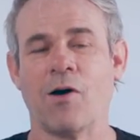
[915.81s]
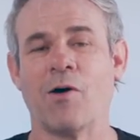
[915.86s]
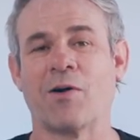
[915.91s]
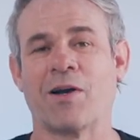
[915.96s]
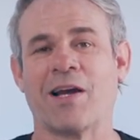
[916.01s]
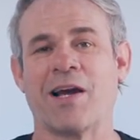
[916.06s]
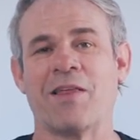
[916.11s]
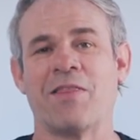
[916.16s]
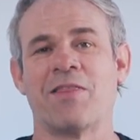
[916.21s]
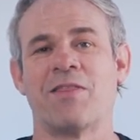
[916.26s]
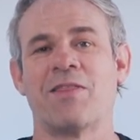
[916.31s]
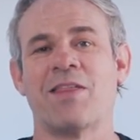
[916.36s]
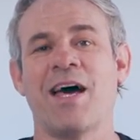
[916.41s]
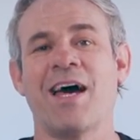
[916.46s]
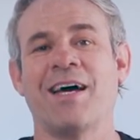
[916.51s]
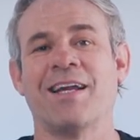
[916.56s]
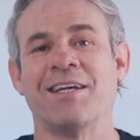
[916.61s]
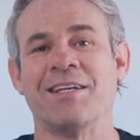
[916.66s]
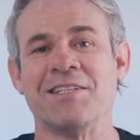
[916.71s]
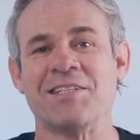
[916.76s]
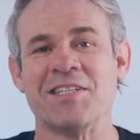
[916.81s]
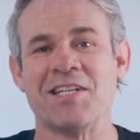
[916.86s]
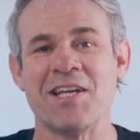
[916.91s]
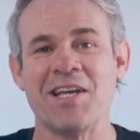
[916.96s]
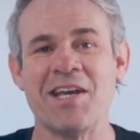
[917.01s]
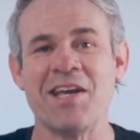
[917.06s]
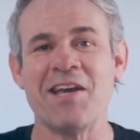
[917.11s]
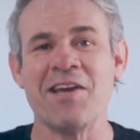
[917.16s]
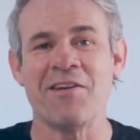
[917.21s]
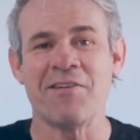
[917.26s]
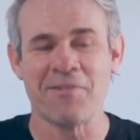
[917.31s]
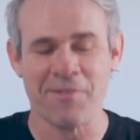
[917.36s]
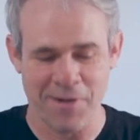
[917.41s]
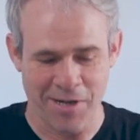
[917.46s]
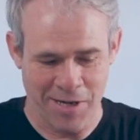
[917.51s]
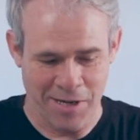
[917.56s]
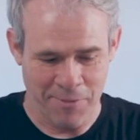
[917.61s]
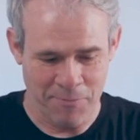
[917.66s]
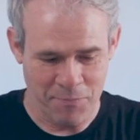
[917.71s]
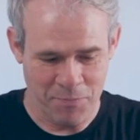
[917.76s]
Okay, that is
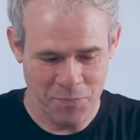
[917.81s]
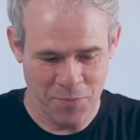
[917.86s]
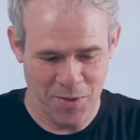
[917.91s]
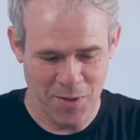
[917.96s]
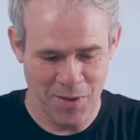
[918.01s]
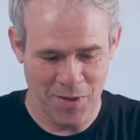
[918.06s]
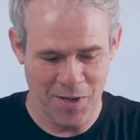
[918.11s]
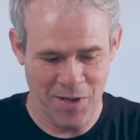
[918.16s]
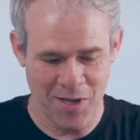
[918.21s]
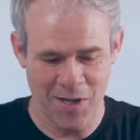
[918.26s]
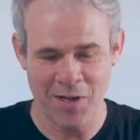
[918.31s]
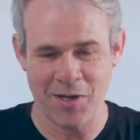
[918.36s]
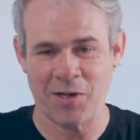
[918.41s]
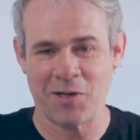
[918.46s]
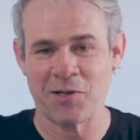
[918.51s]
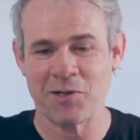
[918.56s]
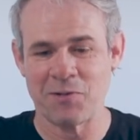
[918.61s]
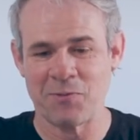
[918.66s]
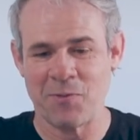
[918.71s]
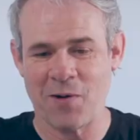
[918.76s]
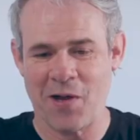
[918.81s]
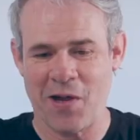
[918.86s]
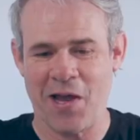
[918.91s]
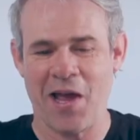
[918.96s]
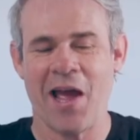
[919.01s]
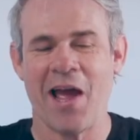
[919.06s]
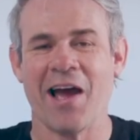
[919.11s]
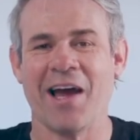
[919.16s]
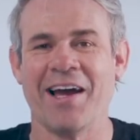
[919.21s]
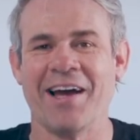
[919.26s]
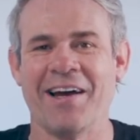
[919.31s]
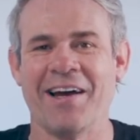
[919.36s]
eerie in a good way.